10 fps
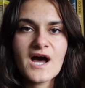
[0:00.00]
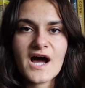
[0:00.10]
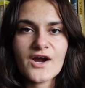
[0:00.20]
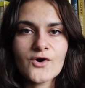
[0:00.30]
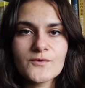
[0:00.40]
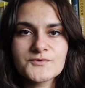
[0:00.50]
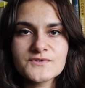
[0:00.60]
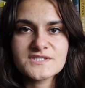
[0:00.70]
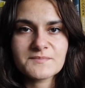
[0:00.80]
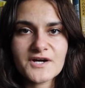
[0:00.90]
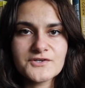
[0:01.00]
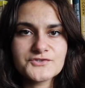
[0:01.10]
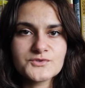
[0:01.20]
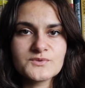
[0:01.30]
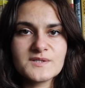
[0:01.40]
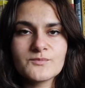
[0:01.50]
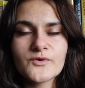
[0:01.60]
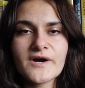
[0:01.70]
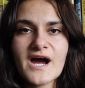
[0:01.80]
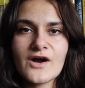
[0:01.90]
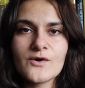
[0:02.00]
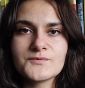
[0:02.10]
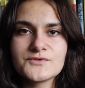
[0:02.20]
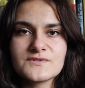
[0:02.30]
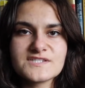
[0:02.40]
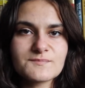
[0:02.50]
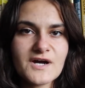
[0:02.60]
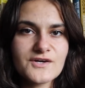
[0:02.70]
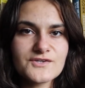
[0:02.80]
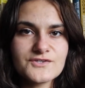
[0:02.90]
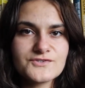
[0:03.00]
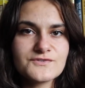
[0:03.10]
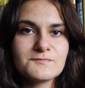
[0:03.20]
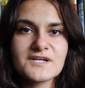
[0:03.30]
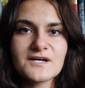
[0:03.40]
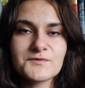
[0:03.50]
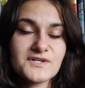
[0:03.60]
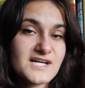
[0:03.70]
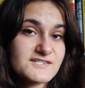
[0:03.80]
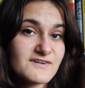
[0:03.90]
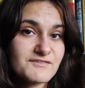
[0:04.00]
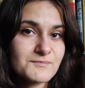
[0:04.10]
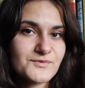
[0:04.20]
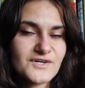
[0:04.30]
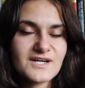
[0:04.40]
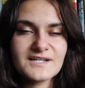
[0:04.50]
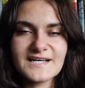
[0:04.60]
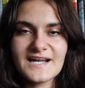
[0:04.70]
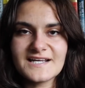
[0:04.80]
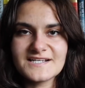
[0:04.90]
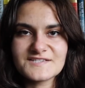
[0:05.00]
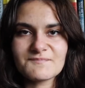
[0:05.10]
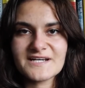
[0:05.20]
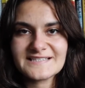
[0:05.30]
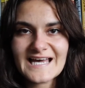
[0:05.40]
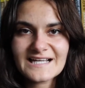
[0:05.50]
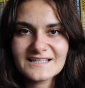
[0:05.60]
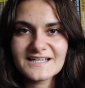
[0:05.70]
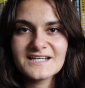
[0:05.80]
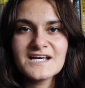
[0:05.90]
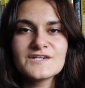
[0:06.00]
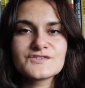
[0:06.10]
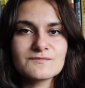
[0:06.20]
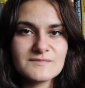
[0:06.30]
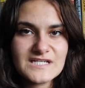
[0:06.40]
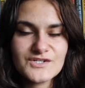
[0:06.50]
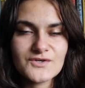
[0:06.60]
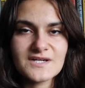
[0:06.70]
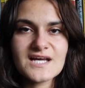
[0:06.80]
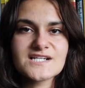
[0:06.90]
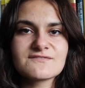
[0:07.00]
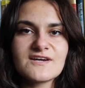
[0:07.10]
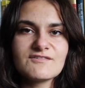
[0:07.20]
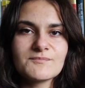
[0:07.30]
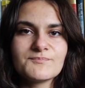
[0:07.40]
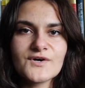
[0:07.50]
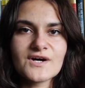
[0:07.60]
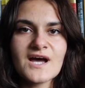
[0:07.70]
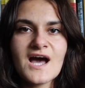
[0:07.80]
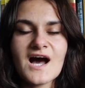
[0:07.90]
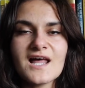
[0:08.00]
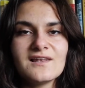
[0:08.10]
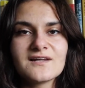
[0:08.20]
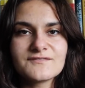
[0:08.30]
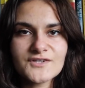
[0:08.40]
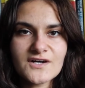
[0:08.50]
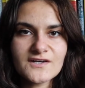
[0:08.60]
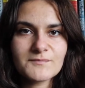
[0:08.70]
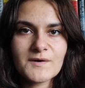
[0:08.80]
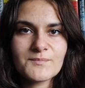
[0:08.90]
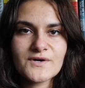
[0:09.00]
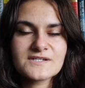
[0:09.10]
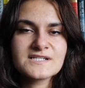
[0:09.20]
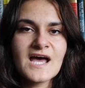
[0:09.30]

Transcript: I hope to inspire you to read more. I hope to inspire you to pick up your next favorite book. That is my tagline, to meet your next favorite book. I love talking about books.